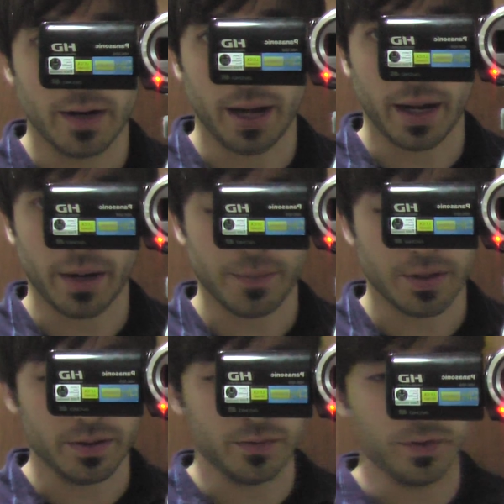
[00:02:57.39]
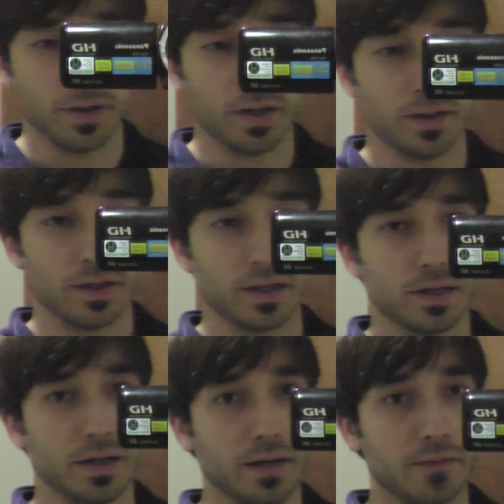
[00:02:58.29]
I'm going to live with it, I think.
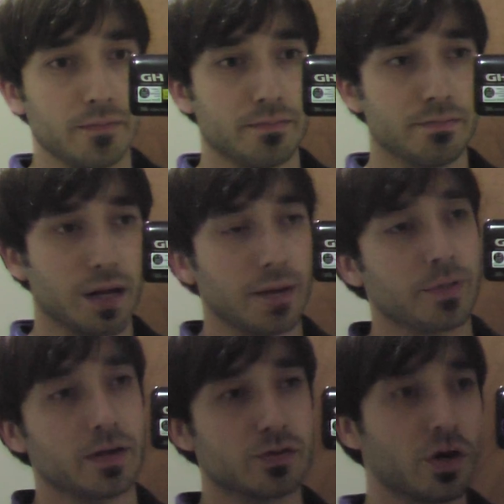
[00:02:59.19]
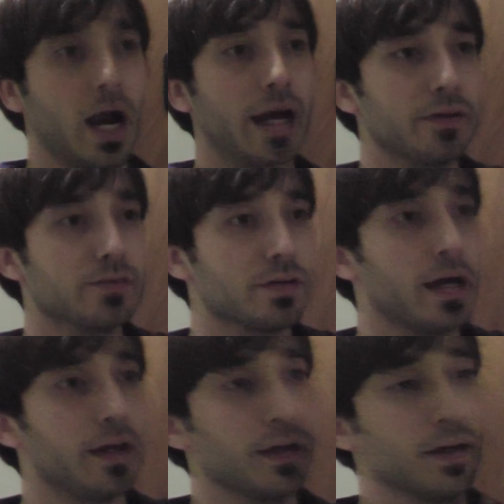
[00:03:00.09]
But I'm going to try to
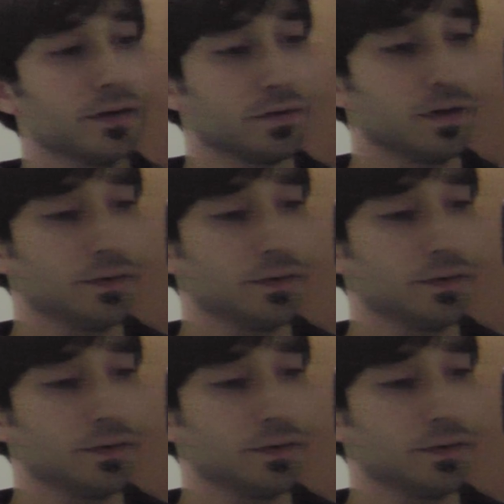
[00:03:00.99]
design a